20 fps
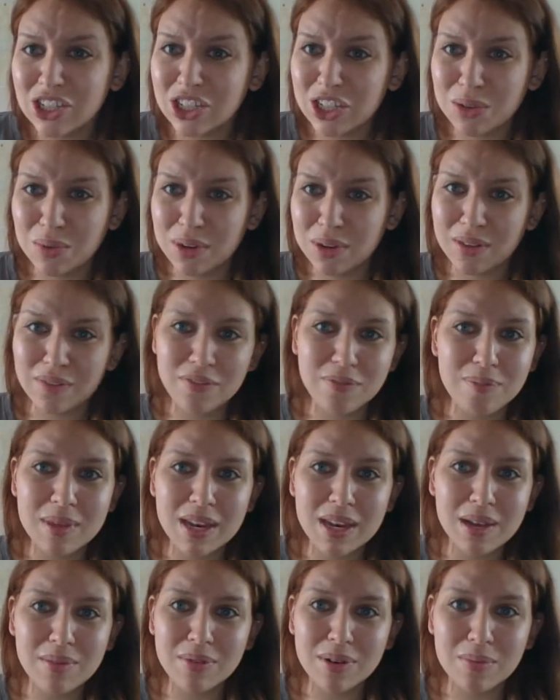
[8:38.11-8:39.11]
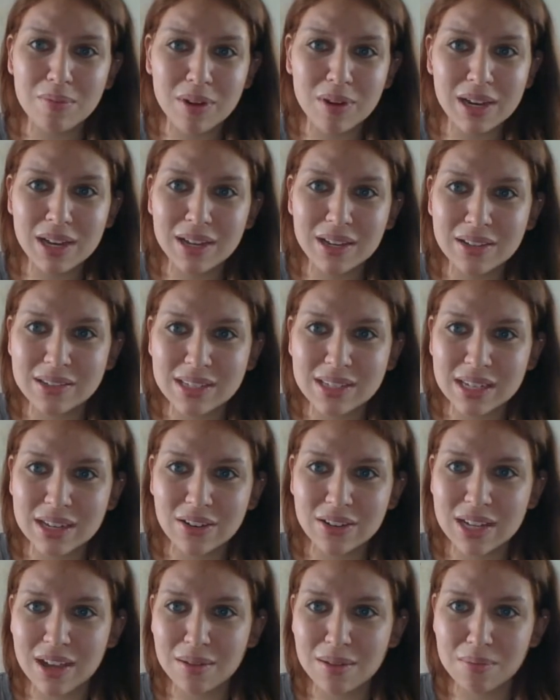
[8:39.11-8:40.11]
she would have been able to bring
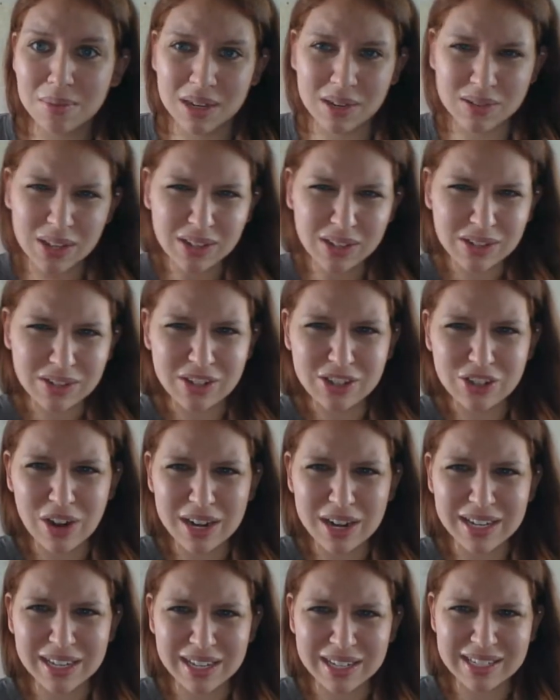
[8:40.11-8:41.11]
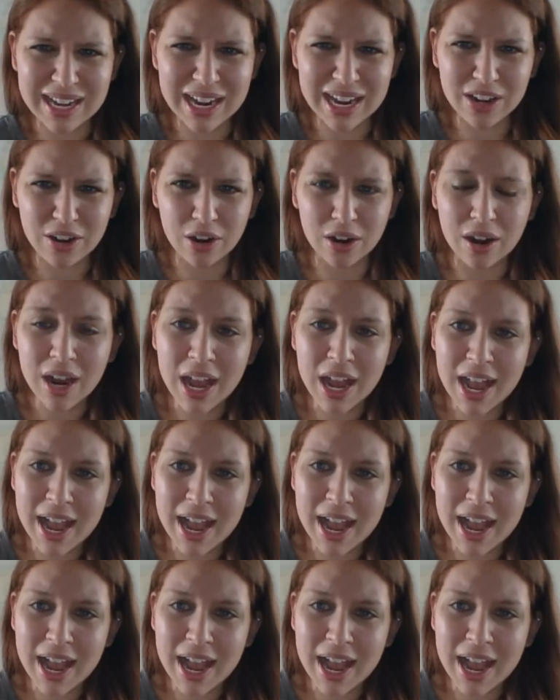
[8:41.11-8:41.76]
Zaheer down, but he was also just trying to contain her.